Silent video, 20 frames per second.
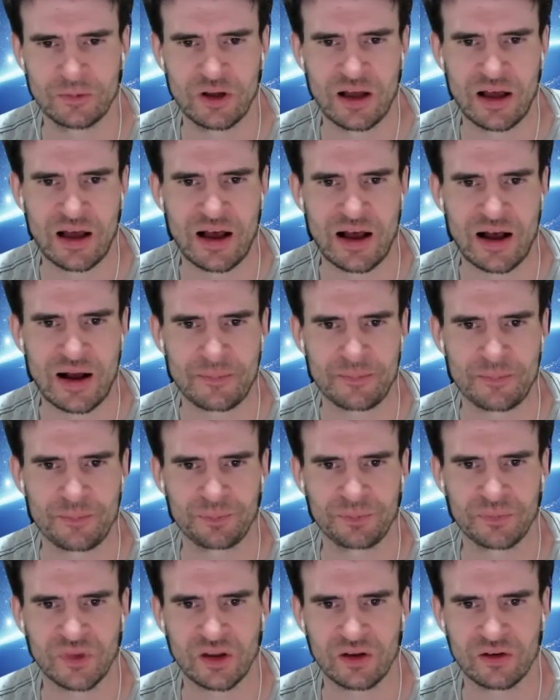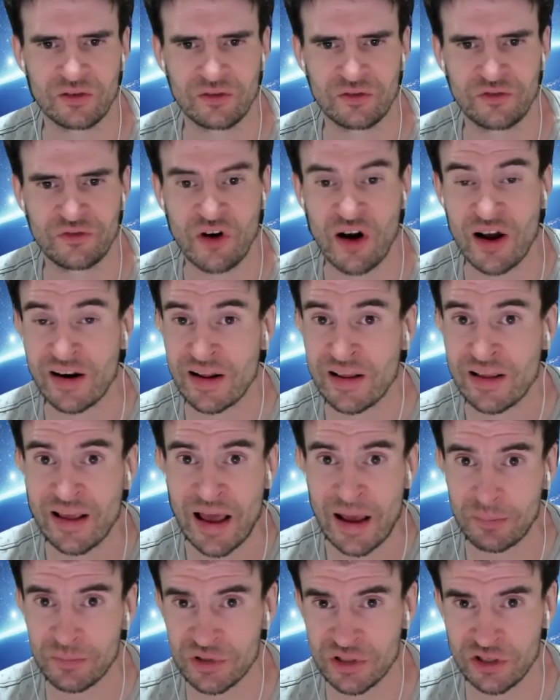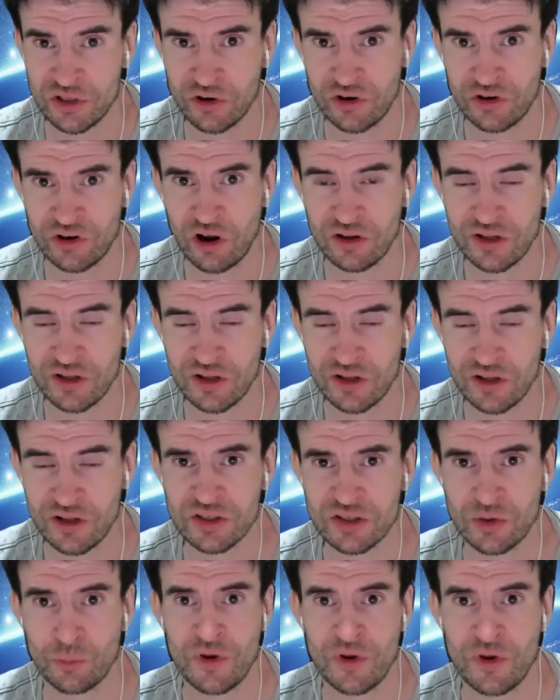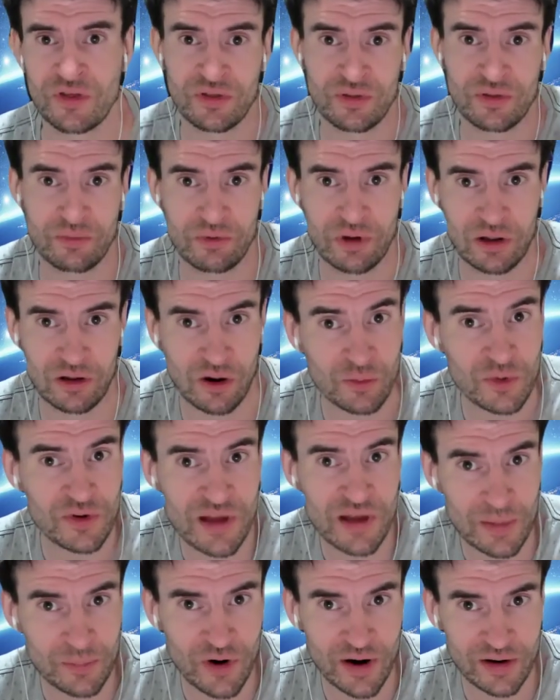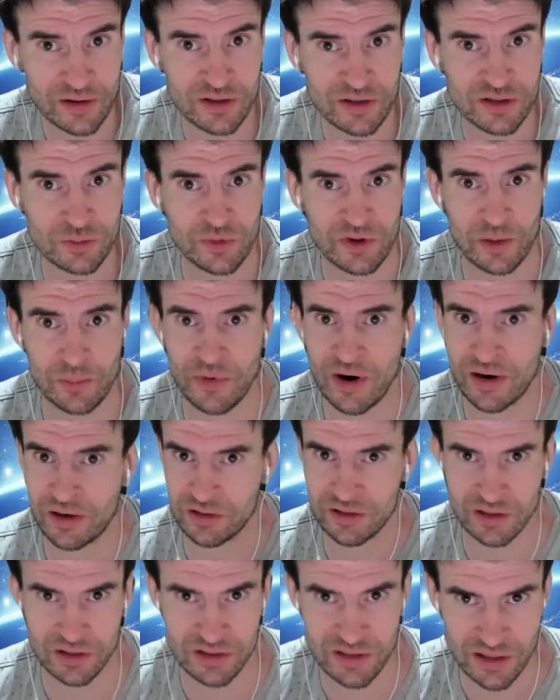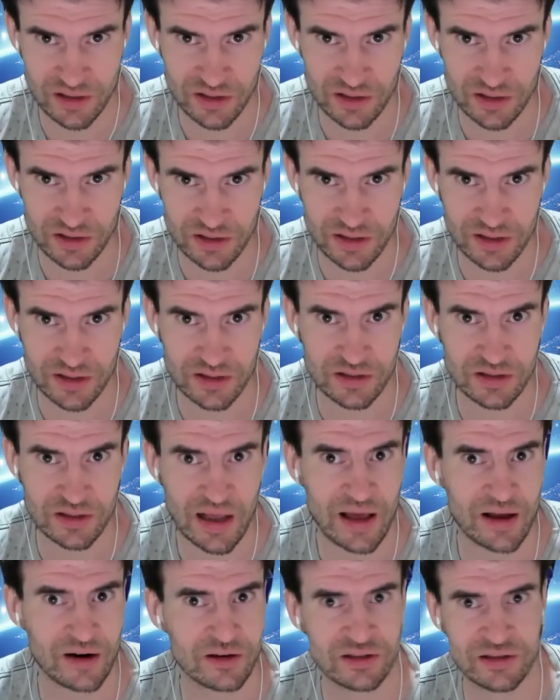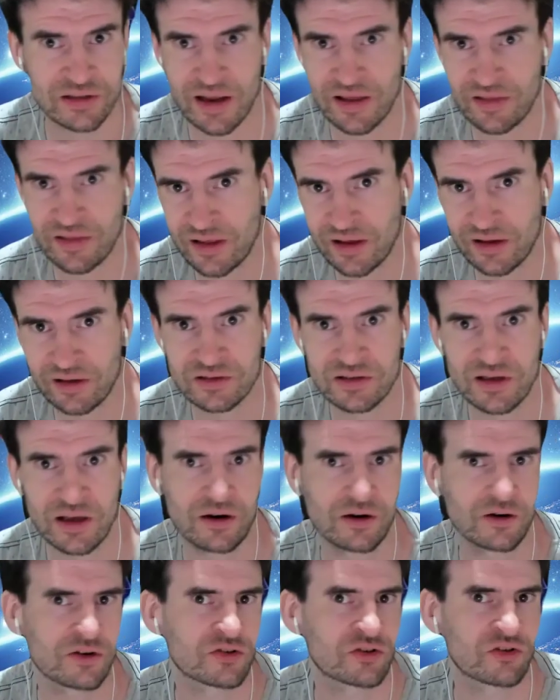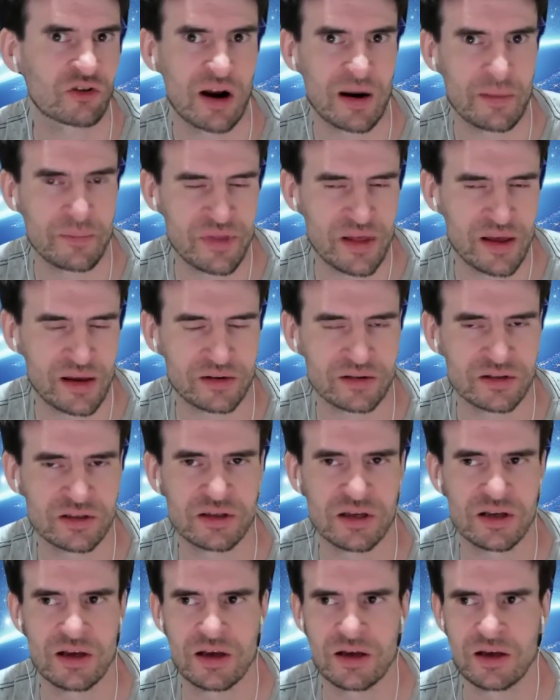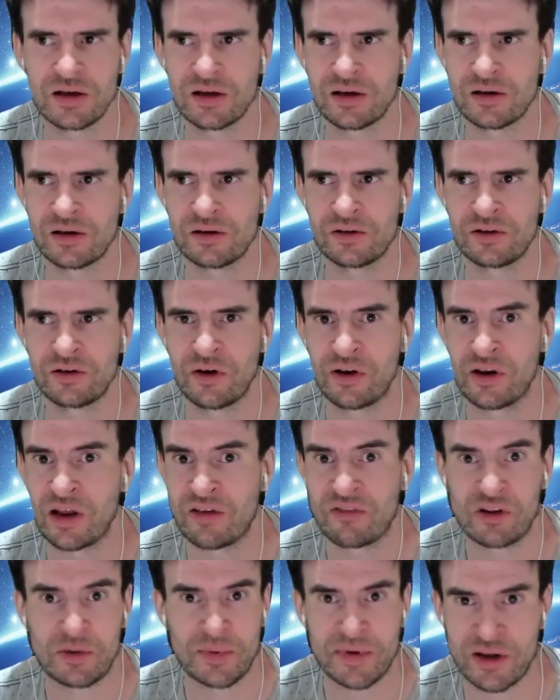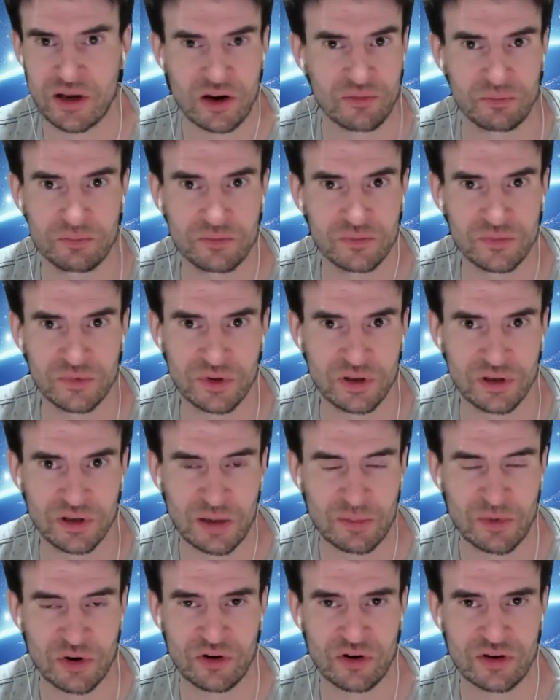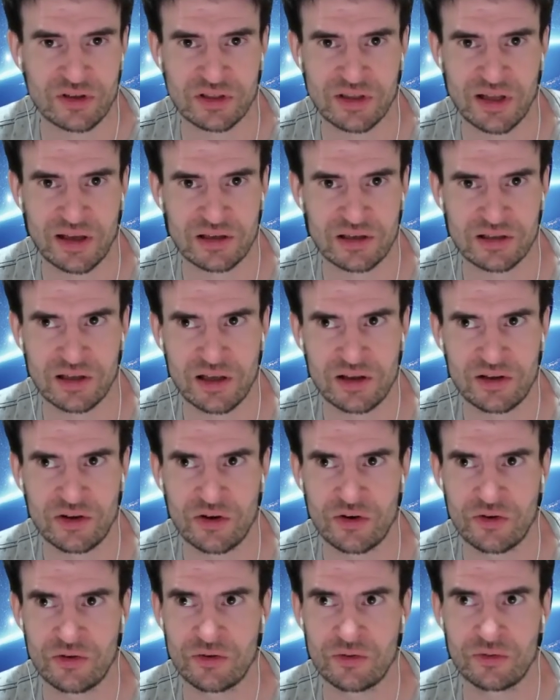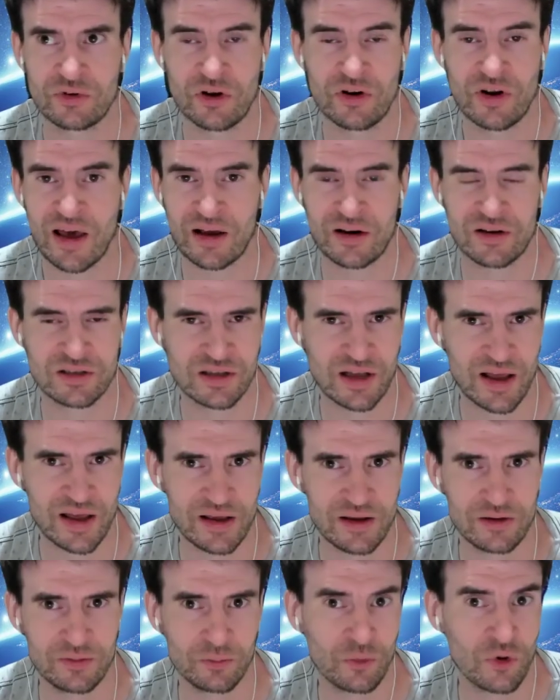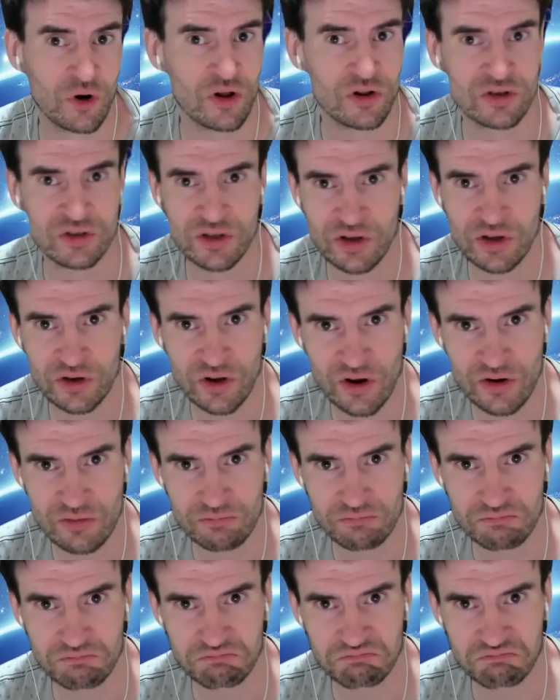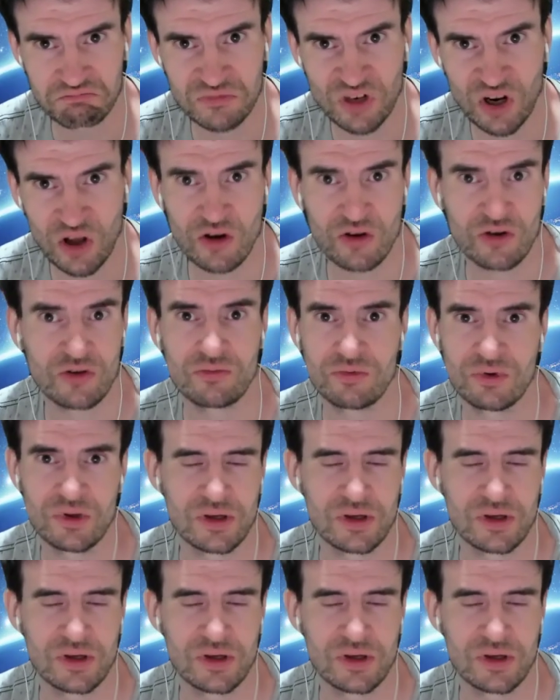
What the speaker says: Finding gaps in your knowledge. So along with that practice, where you're practicing sentences, how to say things, how to describe things, you're inevitably going to come across things that you don't know how to say, words that you don't know.